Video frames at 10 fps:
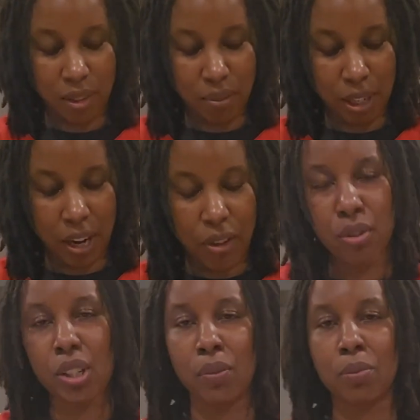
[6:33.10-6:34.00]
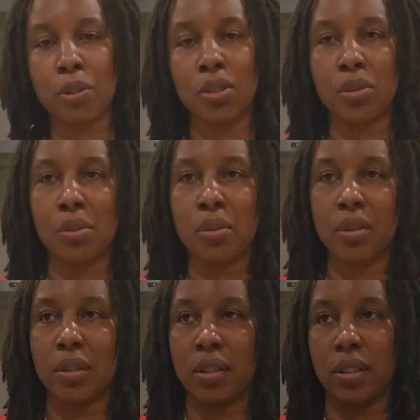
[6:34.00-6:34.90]
They got other stuff up there, too.
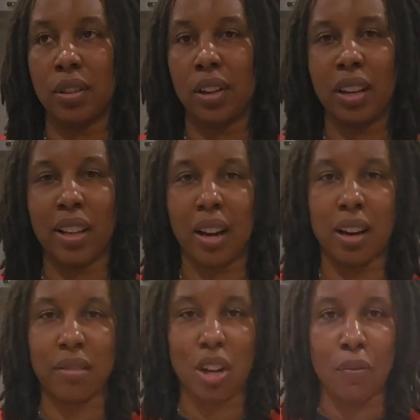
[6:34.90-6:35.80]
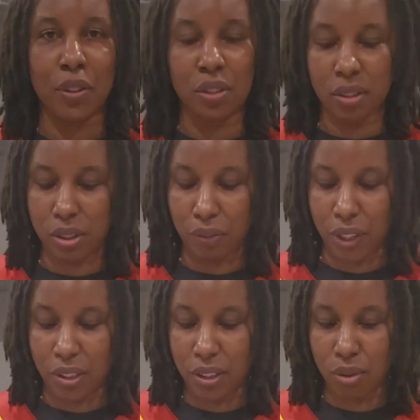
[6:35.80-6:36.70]
They got, like, coffees and stuff
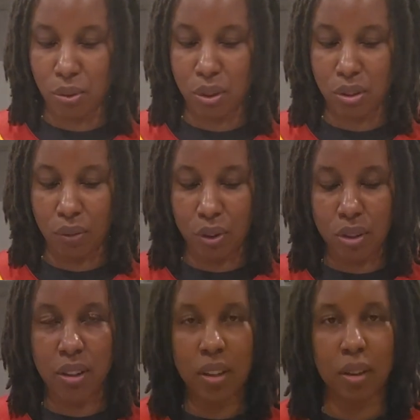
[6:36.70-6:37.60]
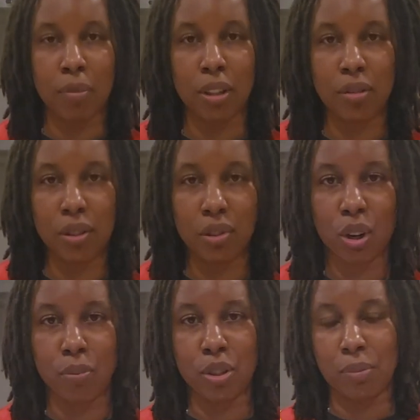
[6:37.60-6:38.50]
like that as well. So, if you're into that, I mean, you know, you can
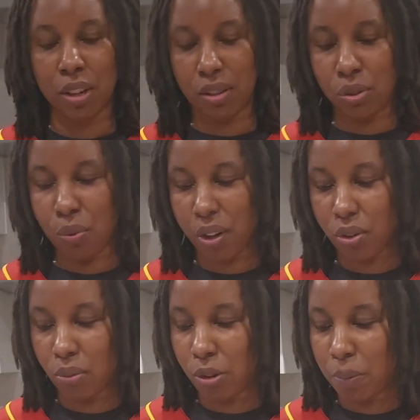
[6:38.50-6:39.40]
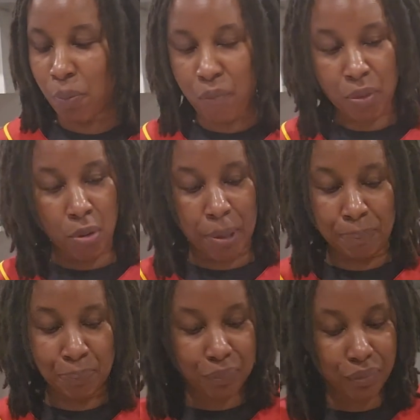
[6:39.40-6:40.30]
grab you some of that, too, while you're up there. But
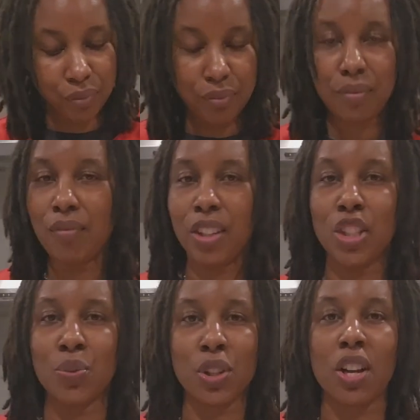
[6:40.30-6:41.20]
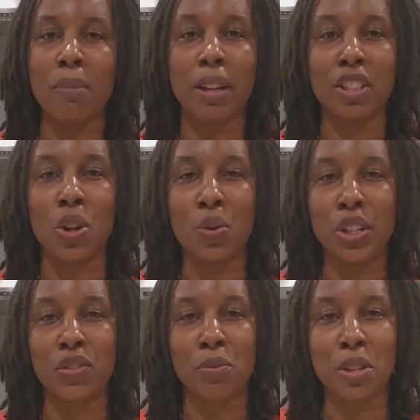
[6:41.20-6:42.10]
this was all about the
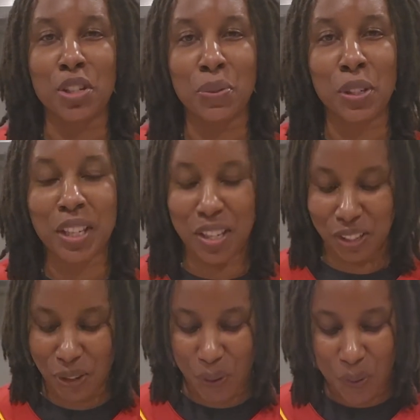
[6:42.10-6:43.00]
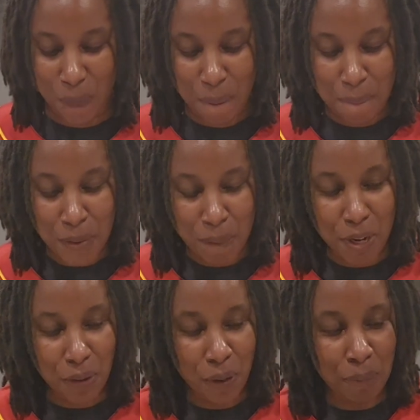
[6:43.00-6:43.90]
donuts for me this weekend. So, but
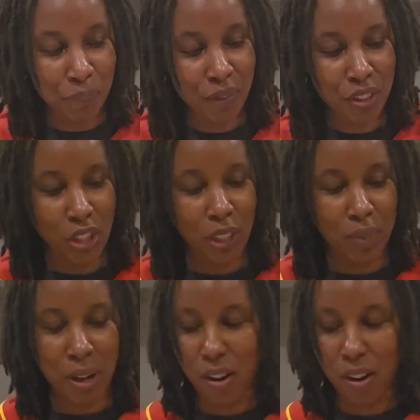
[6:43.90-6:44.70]
anyway, check them out.